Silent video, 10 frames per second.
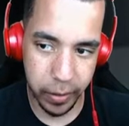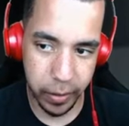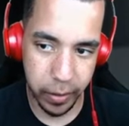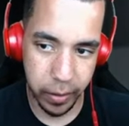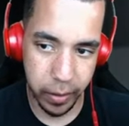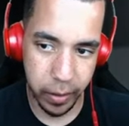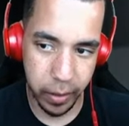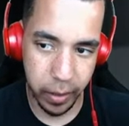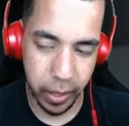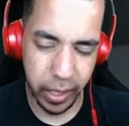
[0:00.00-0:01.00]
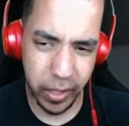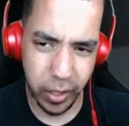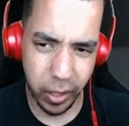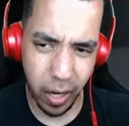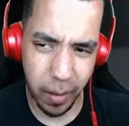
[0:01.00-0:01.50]
I think I
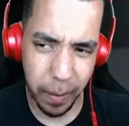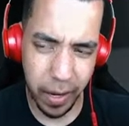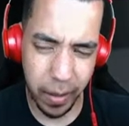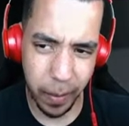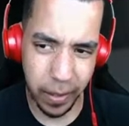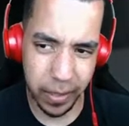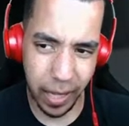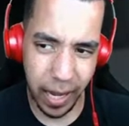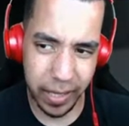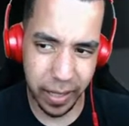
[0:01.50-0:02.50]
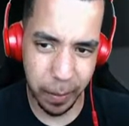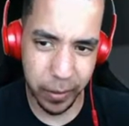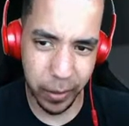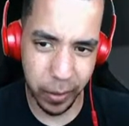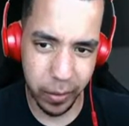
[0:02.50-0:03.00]
took on a Mandibuzz last
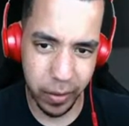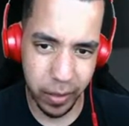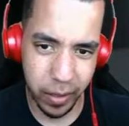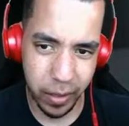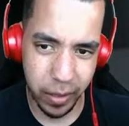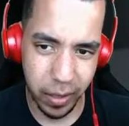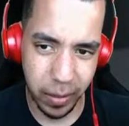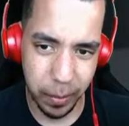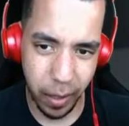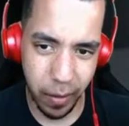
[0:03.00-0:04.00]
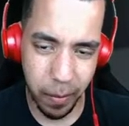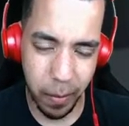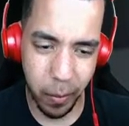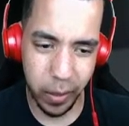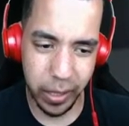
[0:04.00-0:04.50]
episode. But I don't
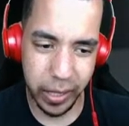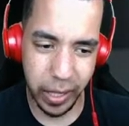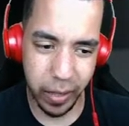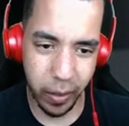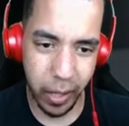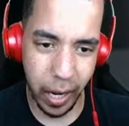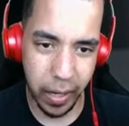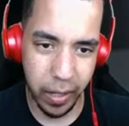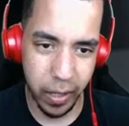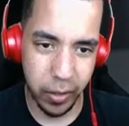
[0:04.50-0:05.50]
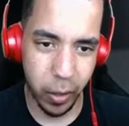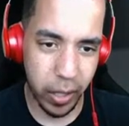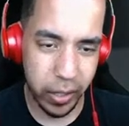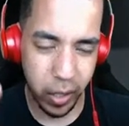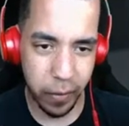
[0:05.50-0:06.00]
remember what he did. Okay, don't I
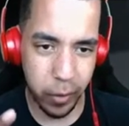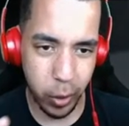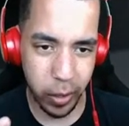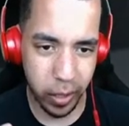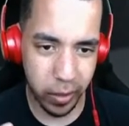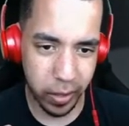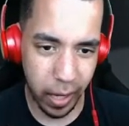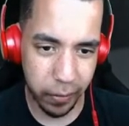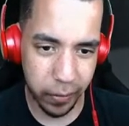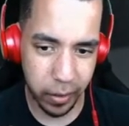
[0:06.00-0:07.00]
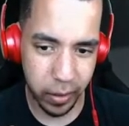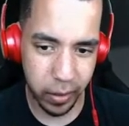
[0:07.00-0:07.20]
still have two heals left?